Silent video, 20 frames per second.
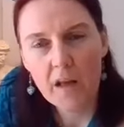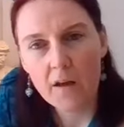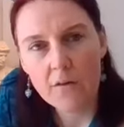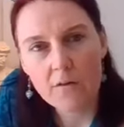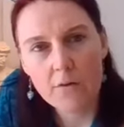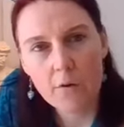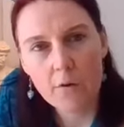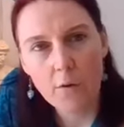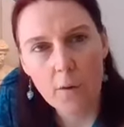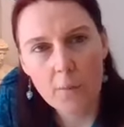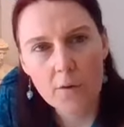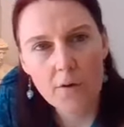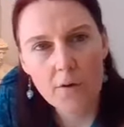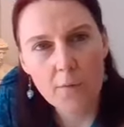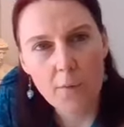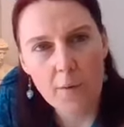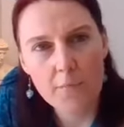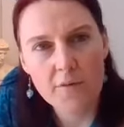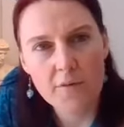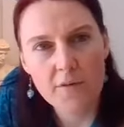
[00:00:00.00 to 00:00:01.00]
And so up on
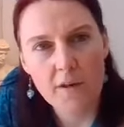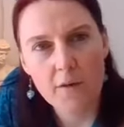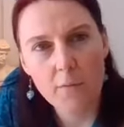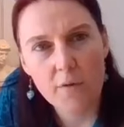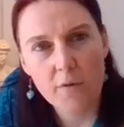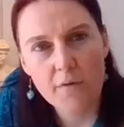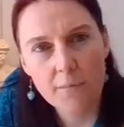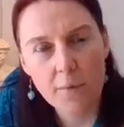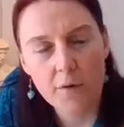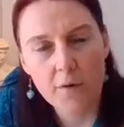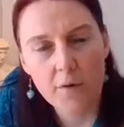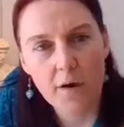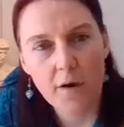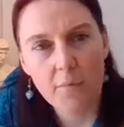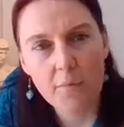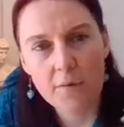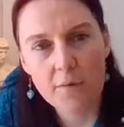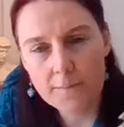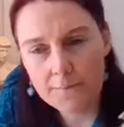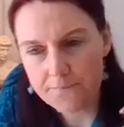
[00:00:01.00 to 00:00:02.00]
the website, we've put
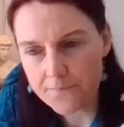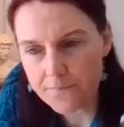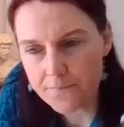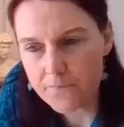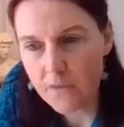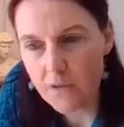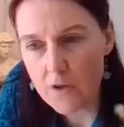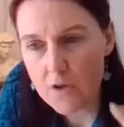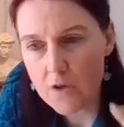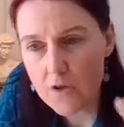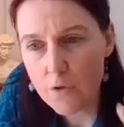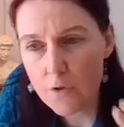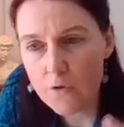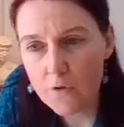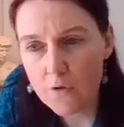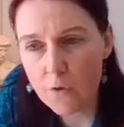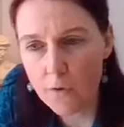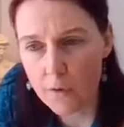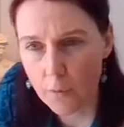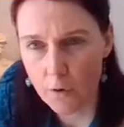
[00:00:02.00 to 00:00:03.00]
up two
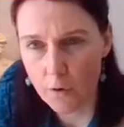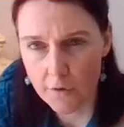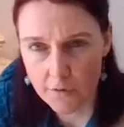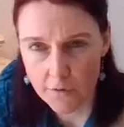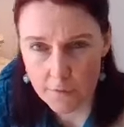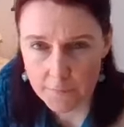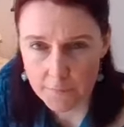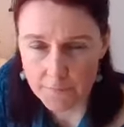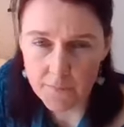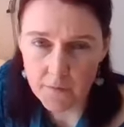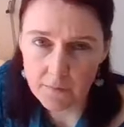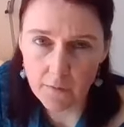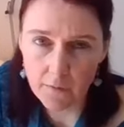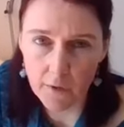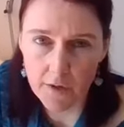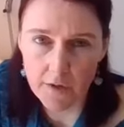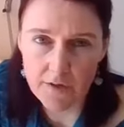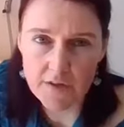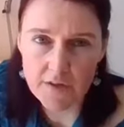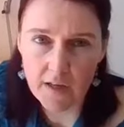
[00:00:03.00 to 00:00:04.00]
storyboards
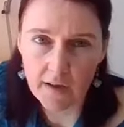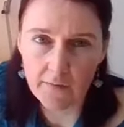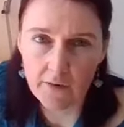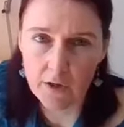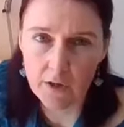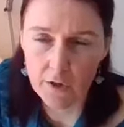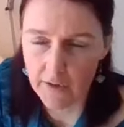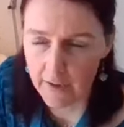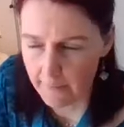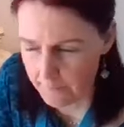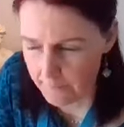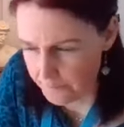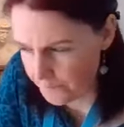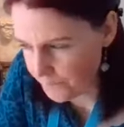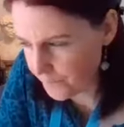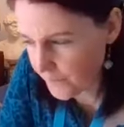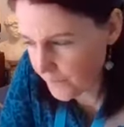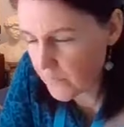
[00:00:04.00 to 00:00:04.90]
for you to have a look at.